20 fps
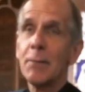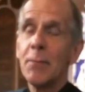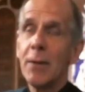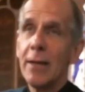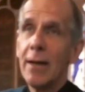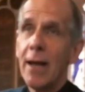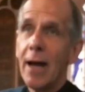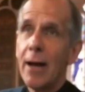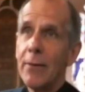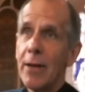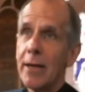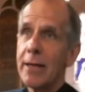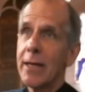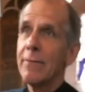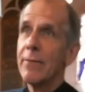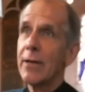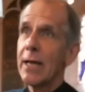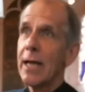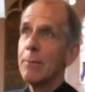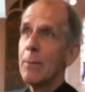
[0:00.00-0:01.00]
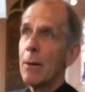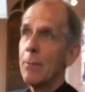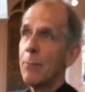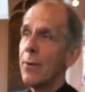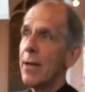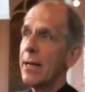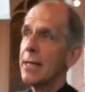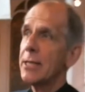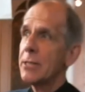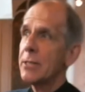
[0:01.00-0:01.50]
but now they're giving him a
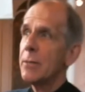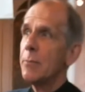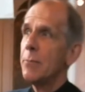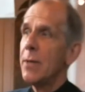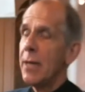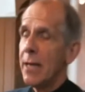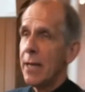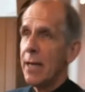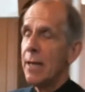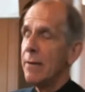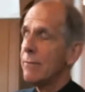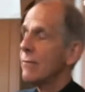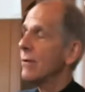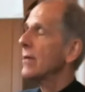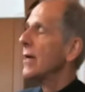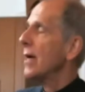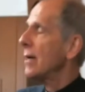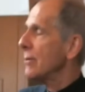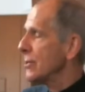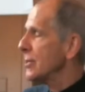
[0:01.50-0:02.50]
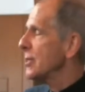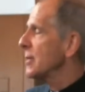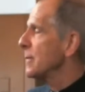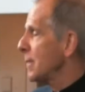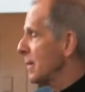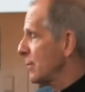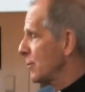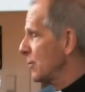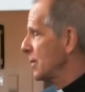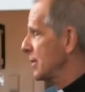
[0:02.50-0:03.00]
place to be for thousands
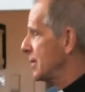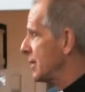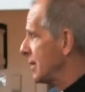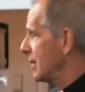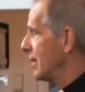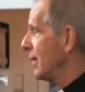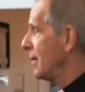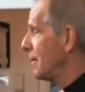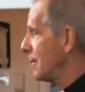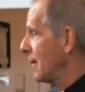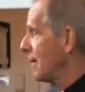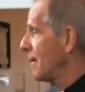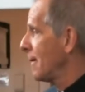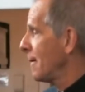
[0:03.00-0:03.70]
of people to turn up,